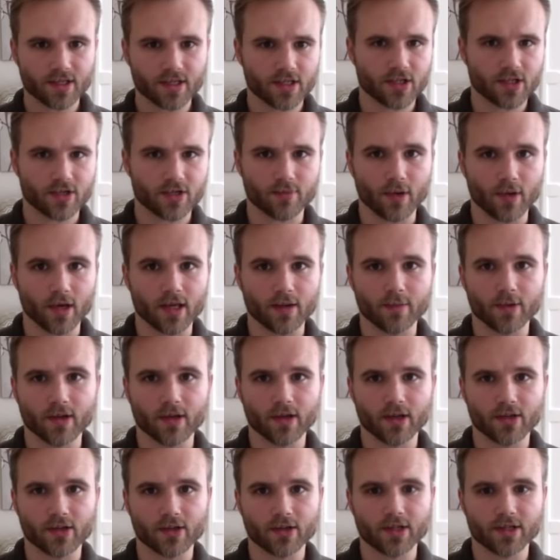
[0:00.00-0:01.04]
It's just my email
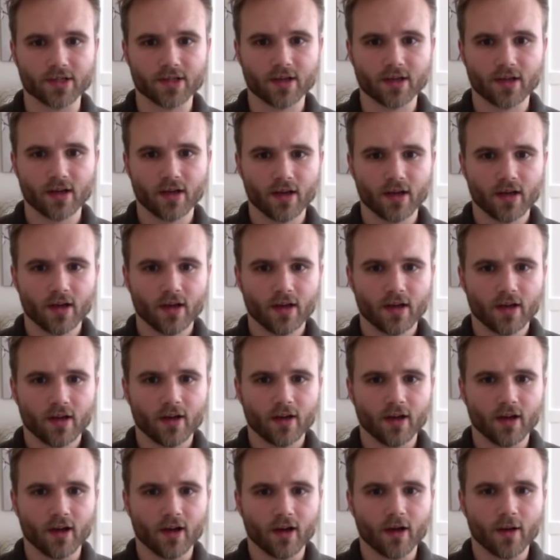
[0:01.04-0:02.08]
address,
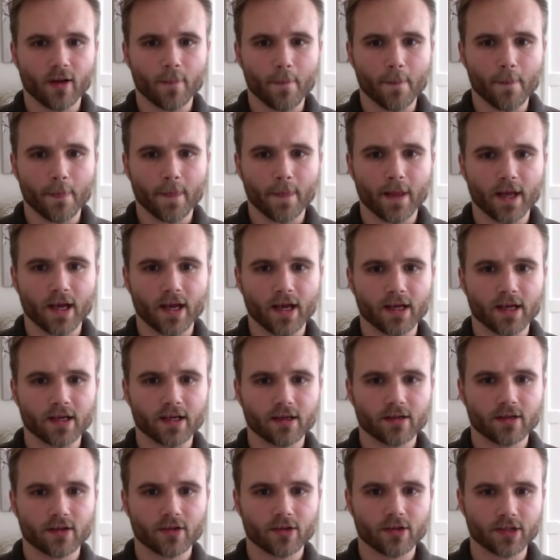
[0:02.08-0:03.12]
and
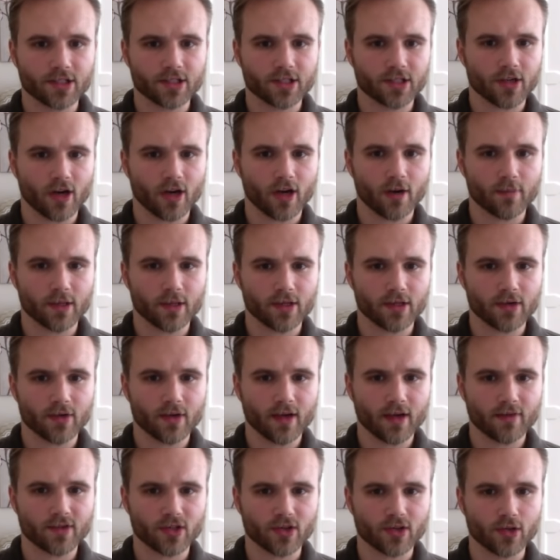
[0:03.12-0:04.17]
click to copy. You don't
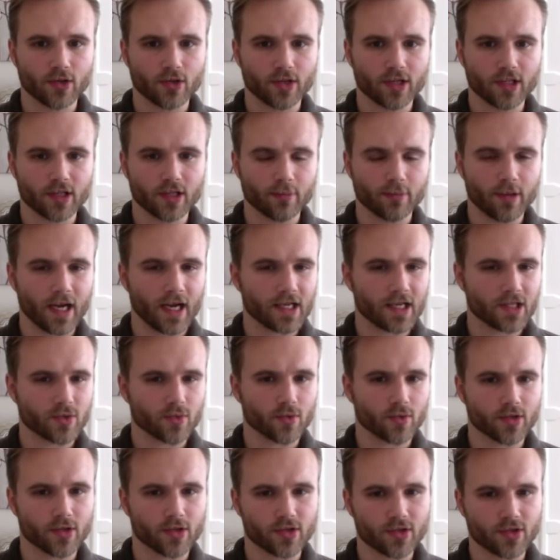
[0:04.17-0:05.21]
have to look at the
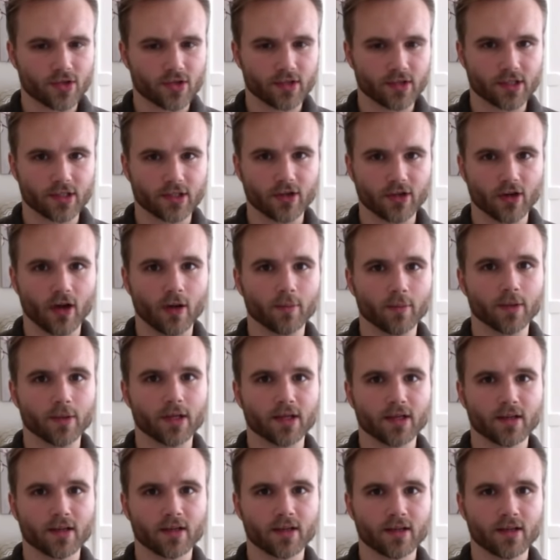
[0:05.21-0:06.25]
password. You just click to
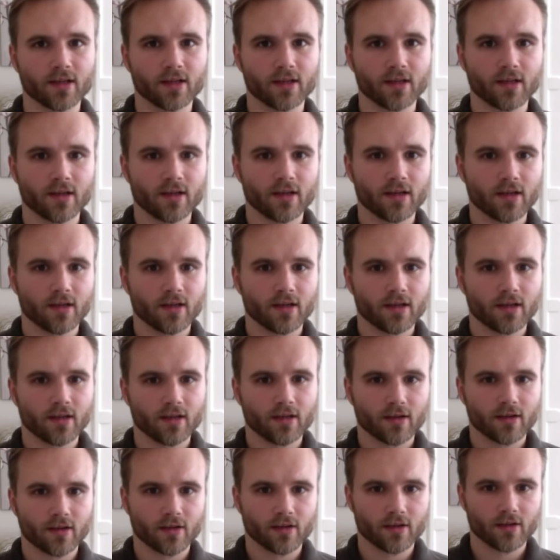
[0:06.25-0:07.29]
copy
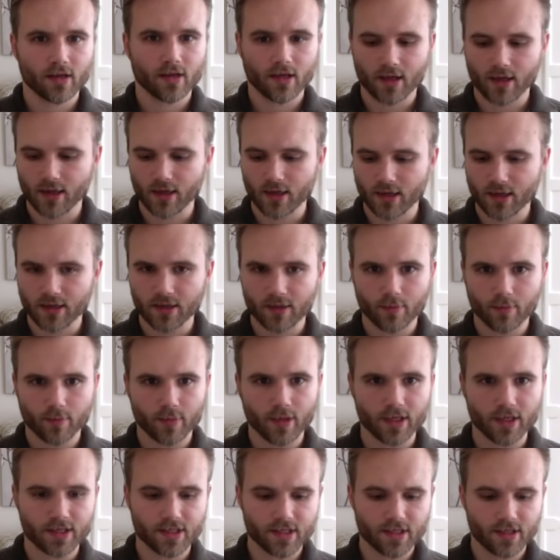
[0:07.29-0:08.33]
and
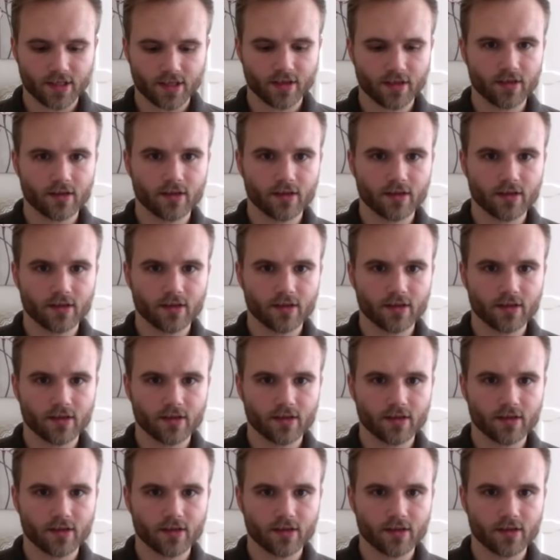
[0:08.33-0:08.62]
paste.